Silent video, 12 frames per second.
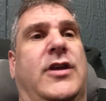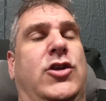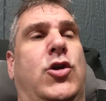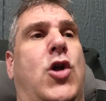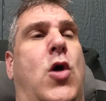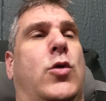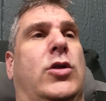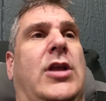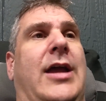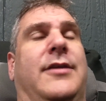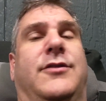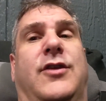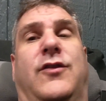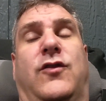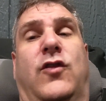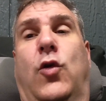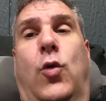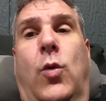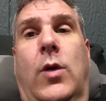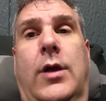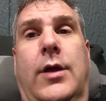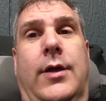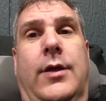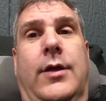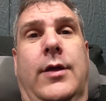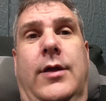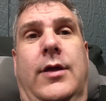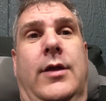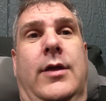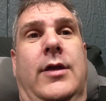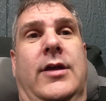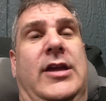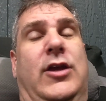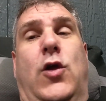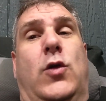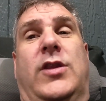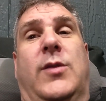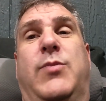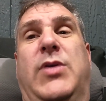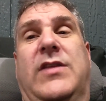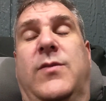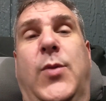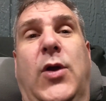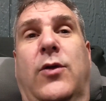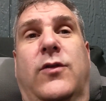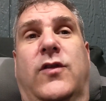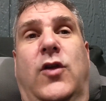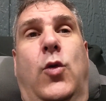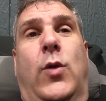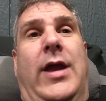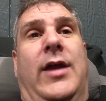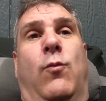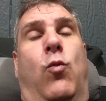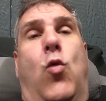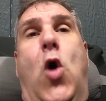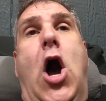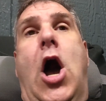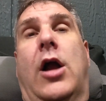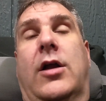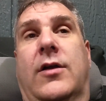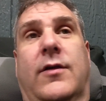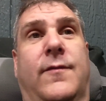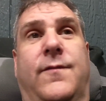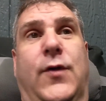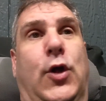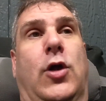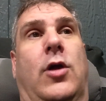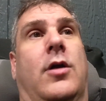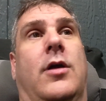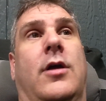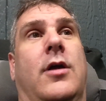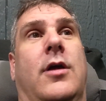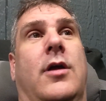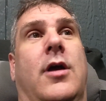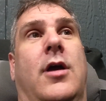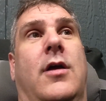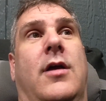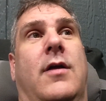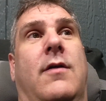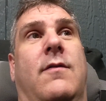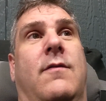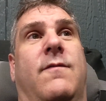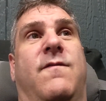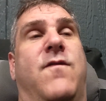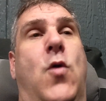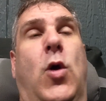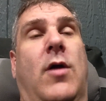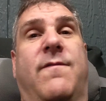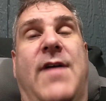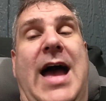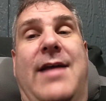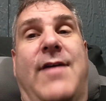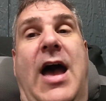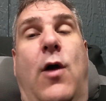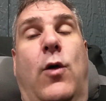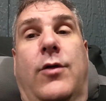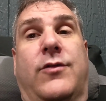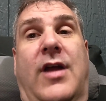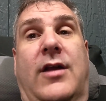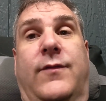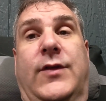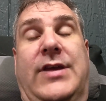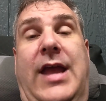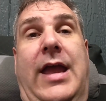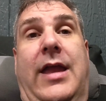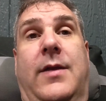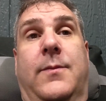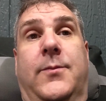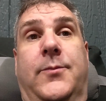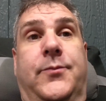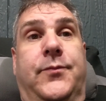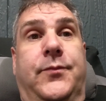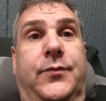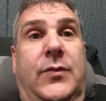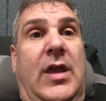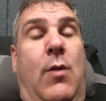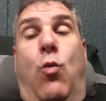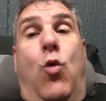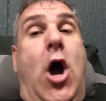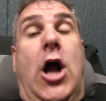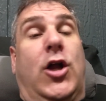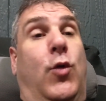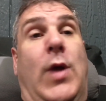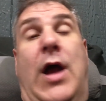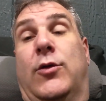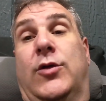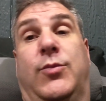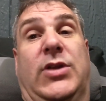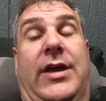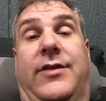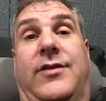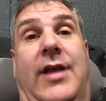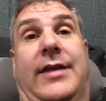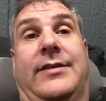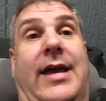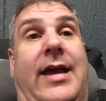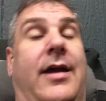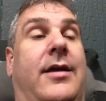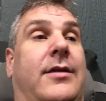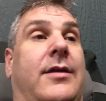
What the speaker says: Can you go to like the zoo? Can you go to the Pittsburgh Zoo and walk for 4 or 5 hours out of a day and walk around a place like that?